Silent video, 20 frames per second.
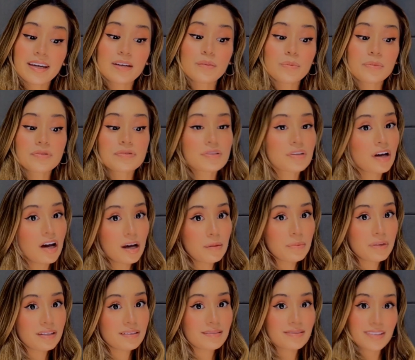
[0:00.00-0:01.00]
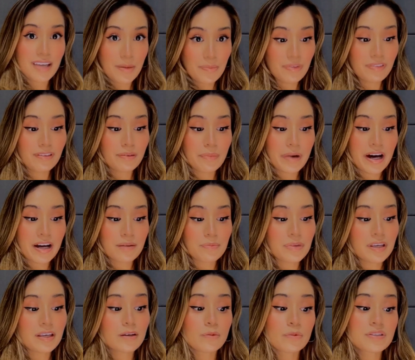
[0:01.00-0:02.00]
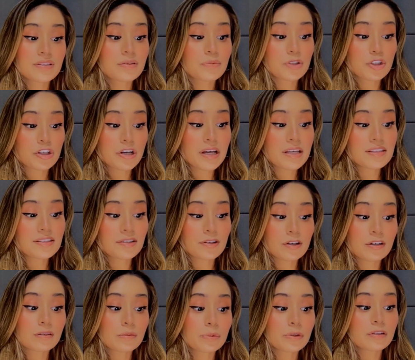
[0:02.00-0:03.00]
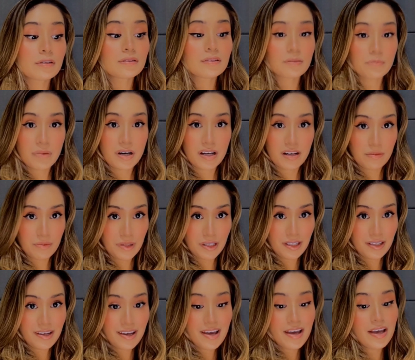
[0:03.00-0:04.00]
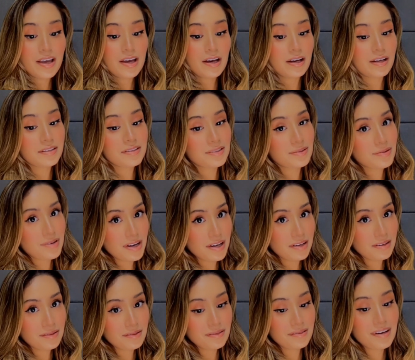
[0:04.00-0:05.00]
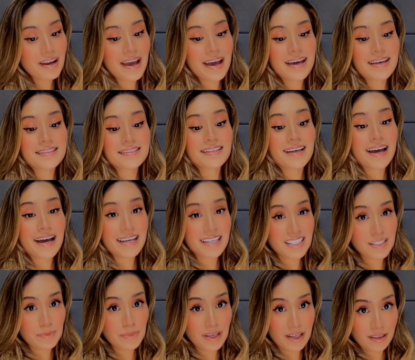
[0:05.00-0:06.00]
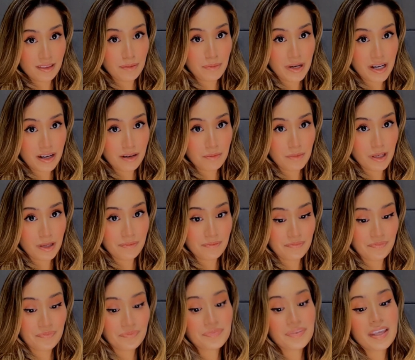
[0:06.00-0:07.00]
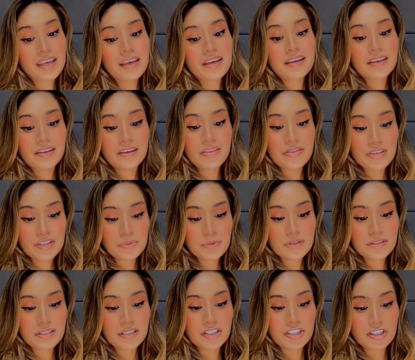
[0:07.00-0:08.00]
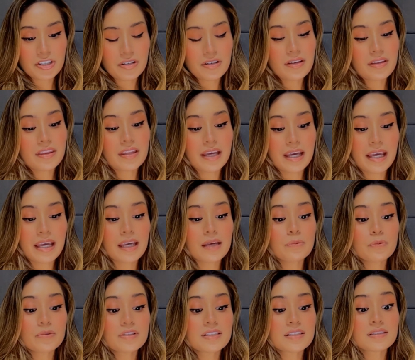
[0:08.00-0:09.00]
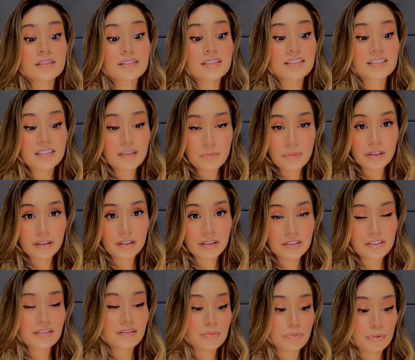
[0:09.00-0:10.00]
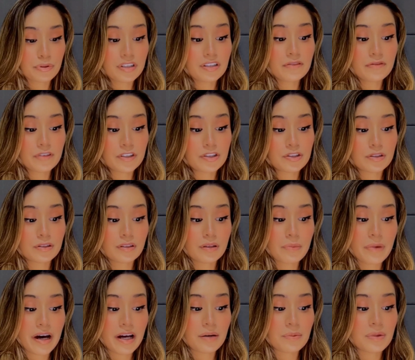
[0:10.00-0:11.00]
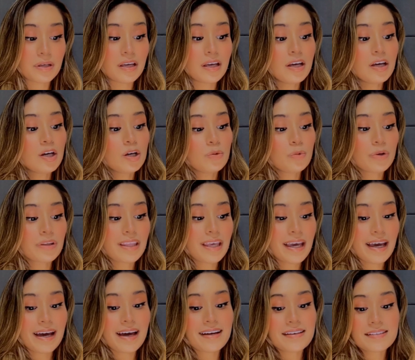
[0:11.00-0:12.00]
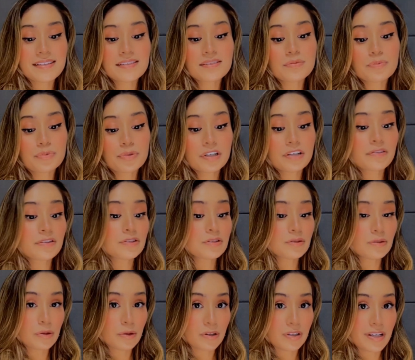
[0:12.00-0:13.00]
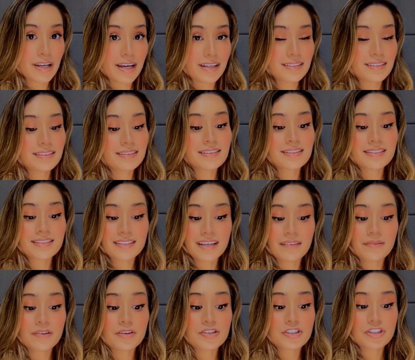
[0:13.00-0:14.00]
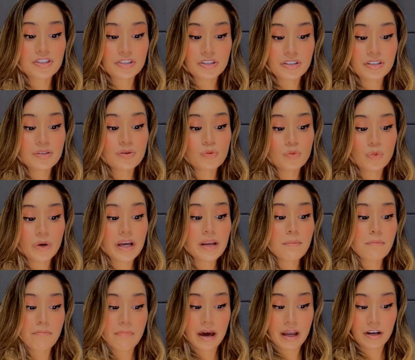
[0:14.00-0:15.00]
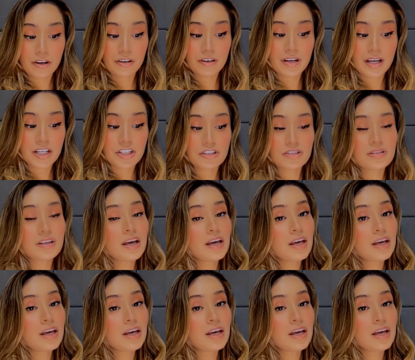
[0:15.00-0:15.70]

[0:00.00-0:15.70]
most common type of lobotomy was the transorbital lobotomy, also known as the ice pick lobotomy. In this procedure, the aim was similar to the prefrontal lobotomy, where they access the prefrontal cortex to sever certain white matter connections